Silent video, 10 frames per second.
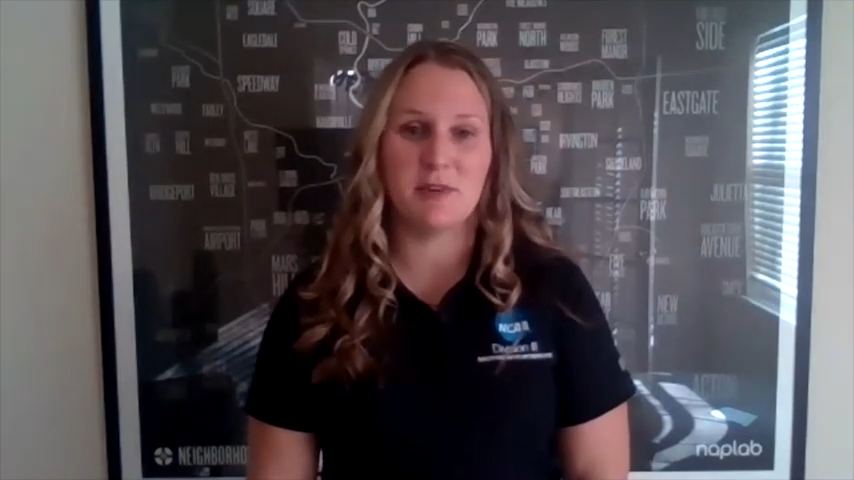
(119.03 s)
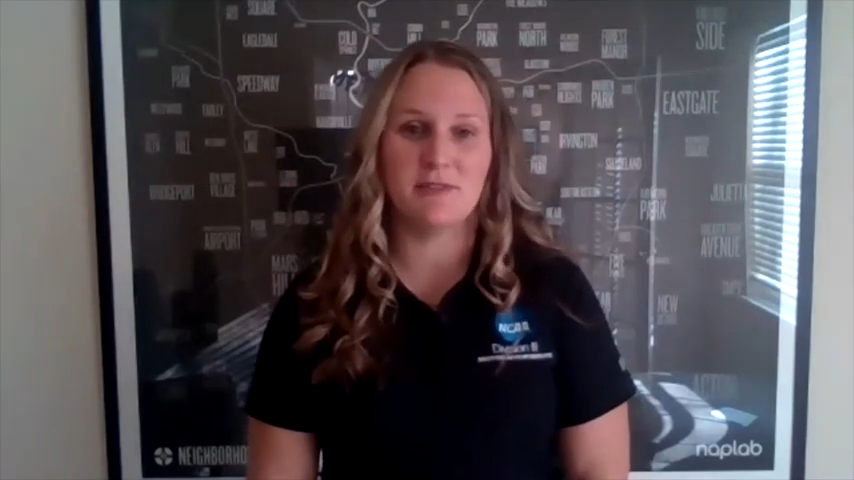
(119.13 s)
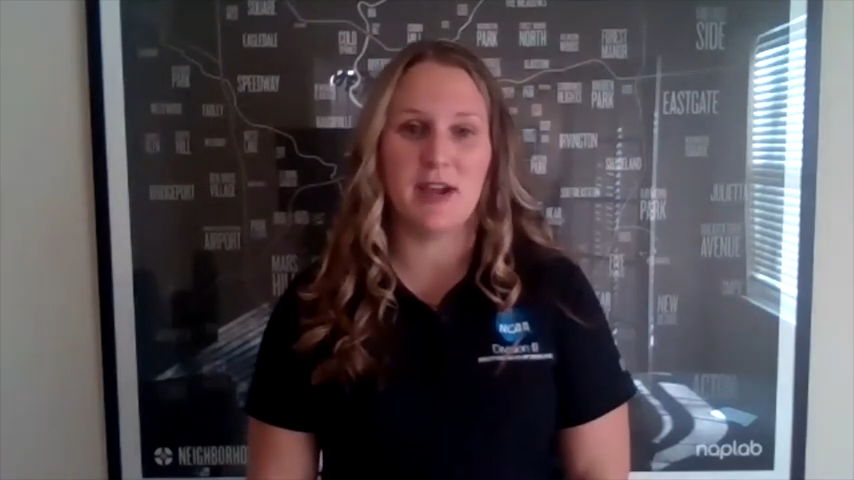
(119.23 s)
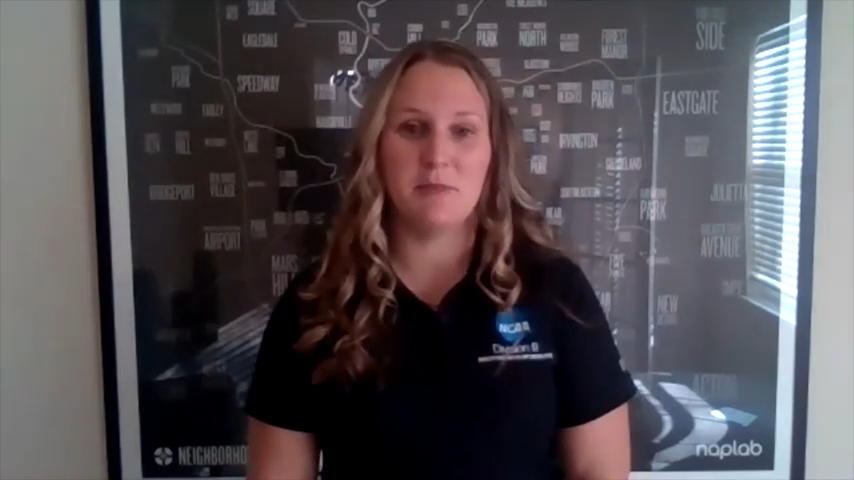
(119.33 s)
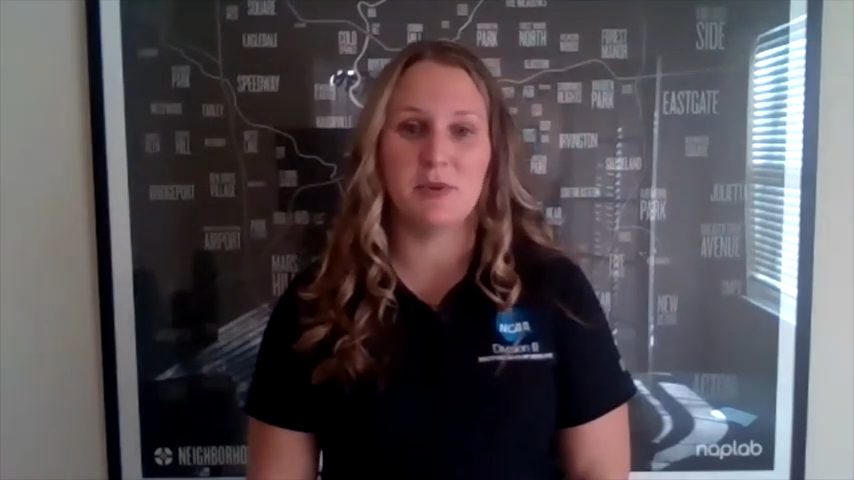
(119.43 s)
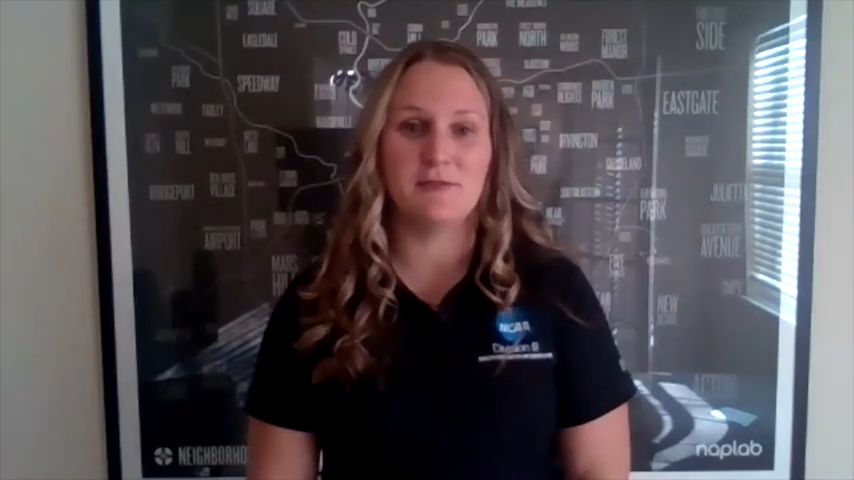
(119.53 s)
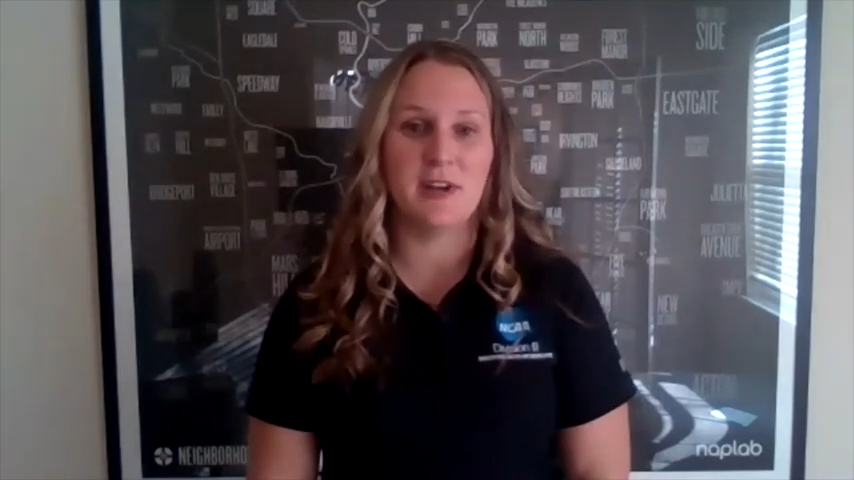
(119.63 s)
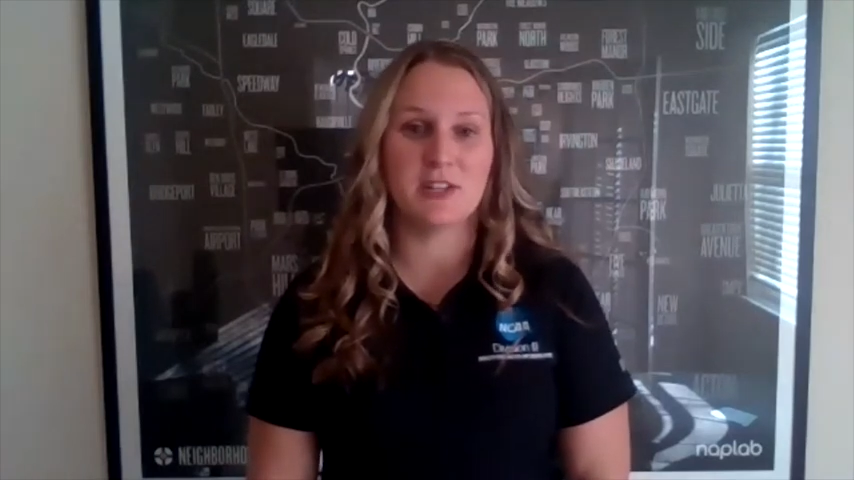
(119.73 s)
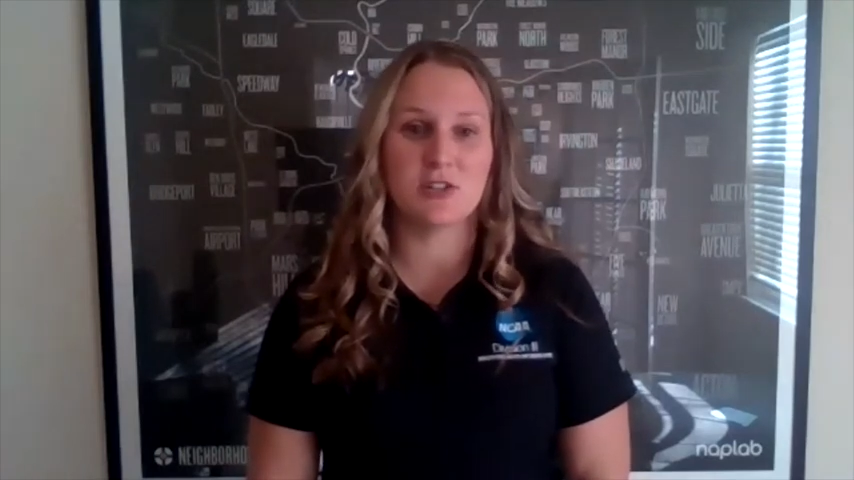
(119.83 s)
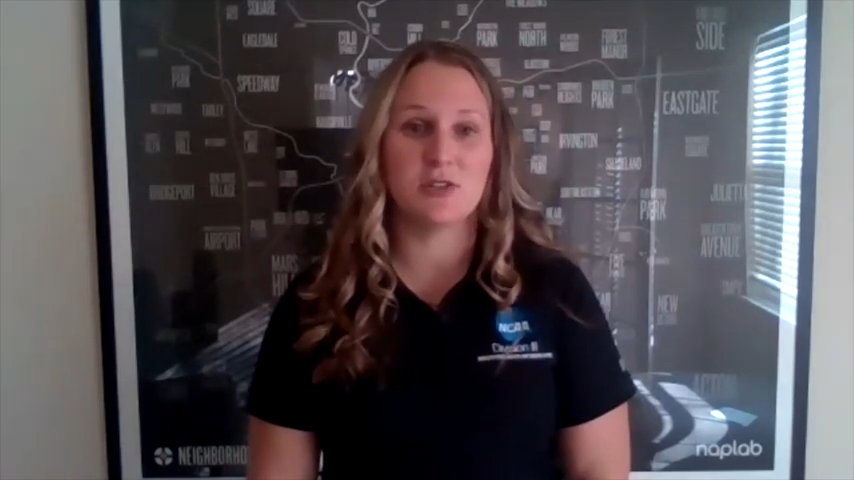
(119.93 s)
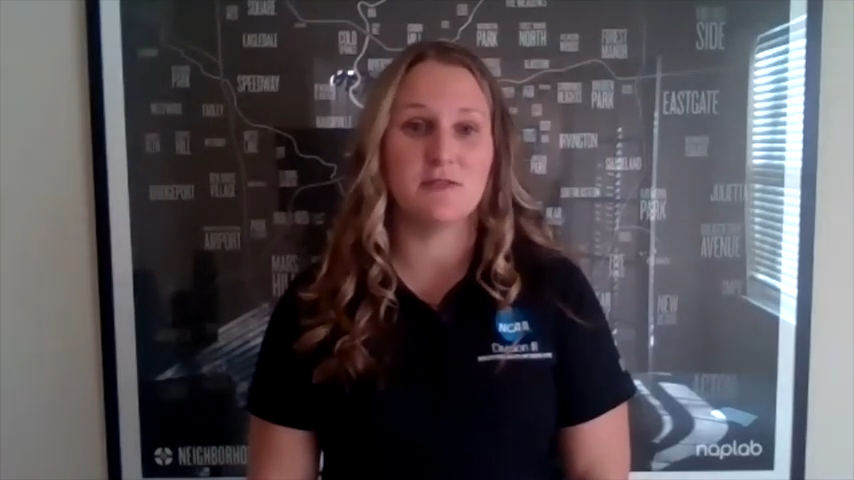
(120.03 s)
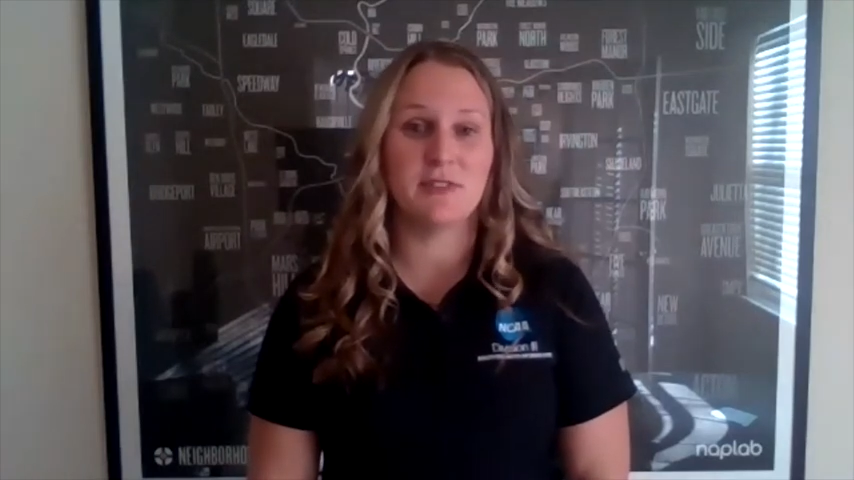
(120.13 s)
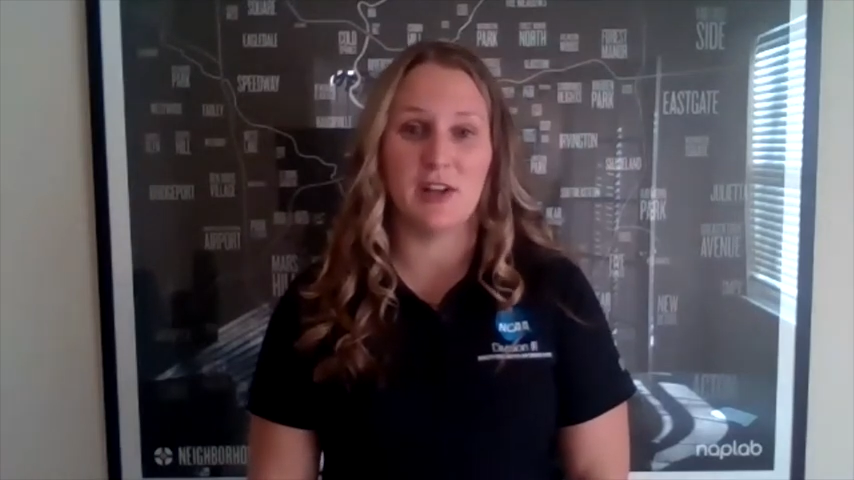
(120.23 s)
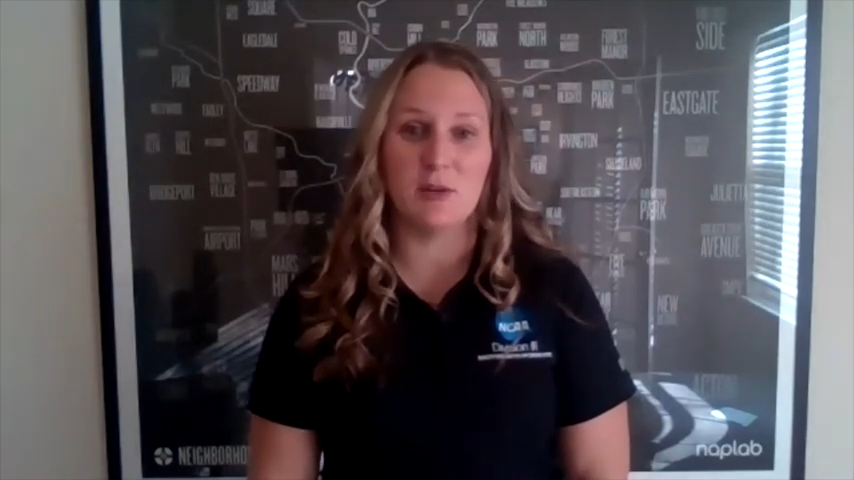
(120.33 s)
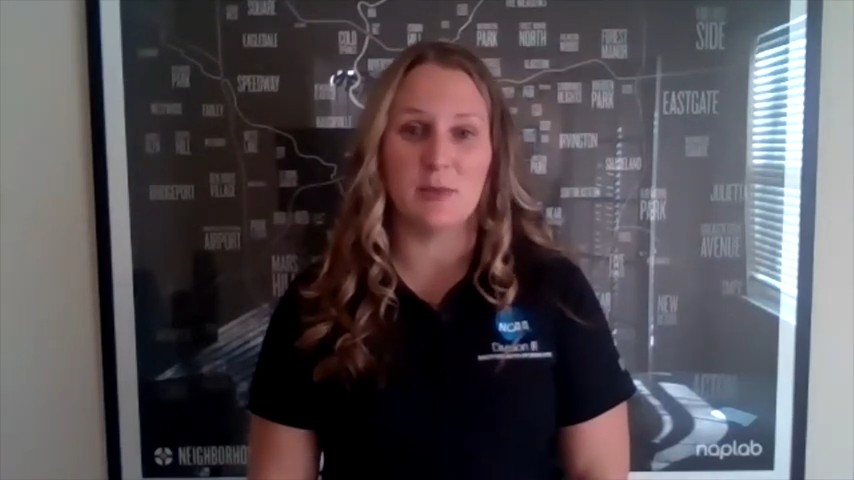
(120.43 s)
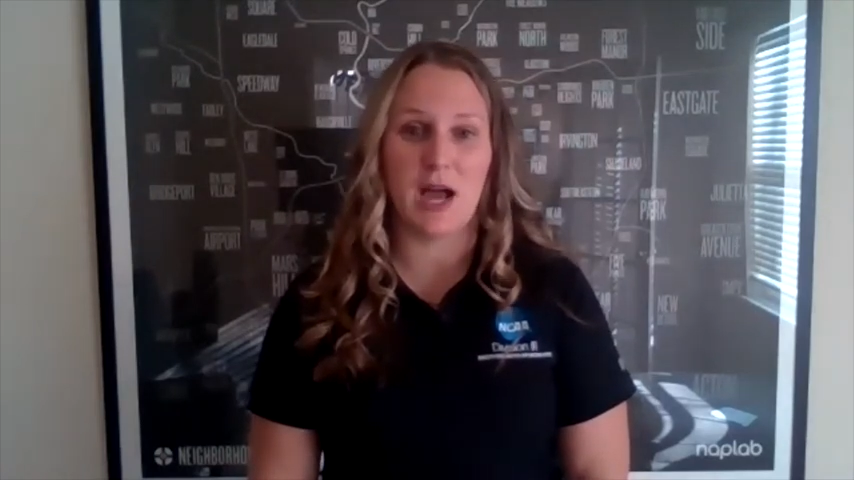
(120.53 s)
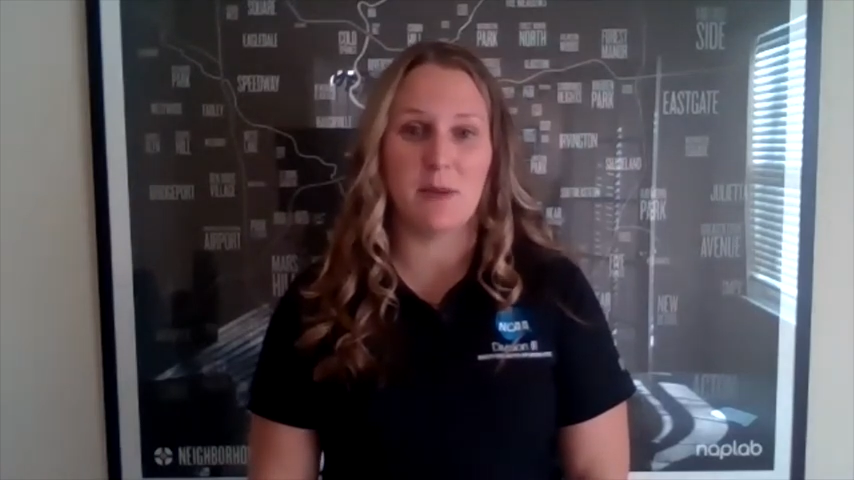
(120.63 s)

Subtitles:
provide professional development